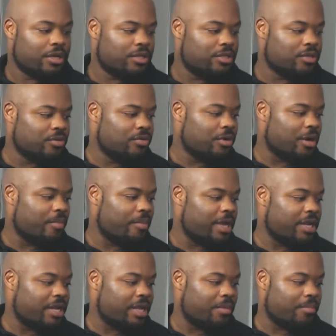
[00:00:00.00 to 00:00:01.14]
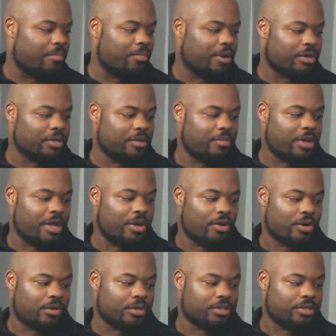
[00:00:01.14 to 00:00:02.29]
to a man named
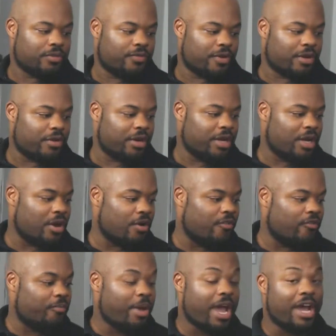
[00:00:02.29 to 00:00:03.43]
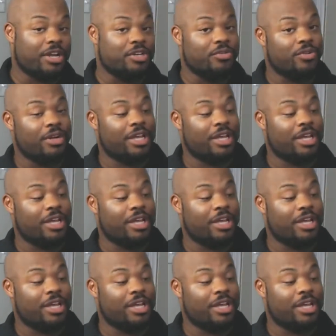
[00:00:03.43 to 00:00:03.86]
Bartolomeo Cristofori of Padua,